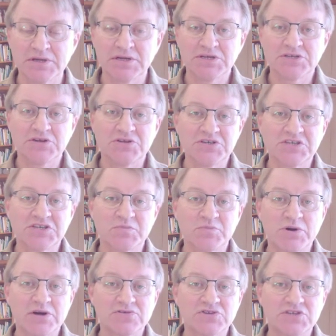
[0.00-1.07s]
So this is a
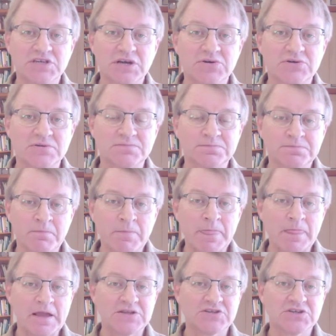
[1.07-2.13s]
protozoan.
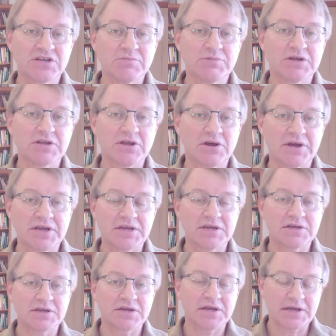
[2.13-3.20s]
It's a little bit
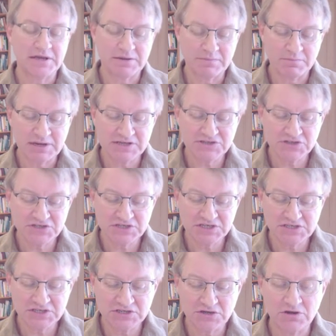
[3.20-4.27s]
like uh,
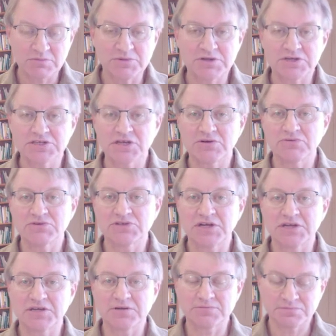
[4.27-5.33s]
blastocystis hominis, I would
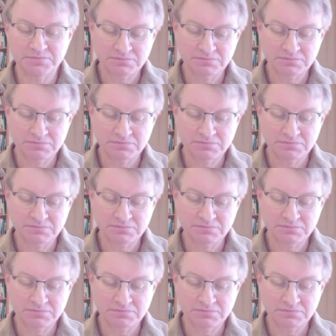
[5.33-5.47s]
take it.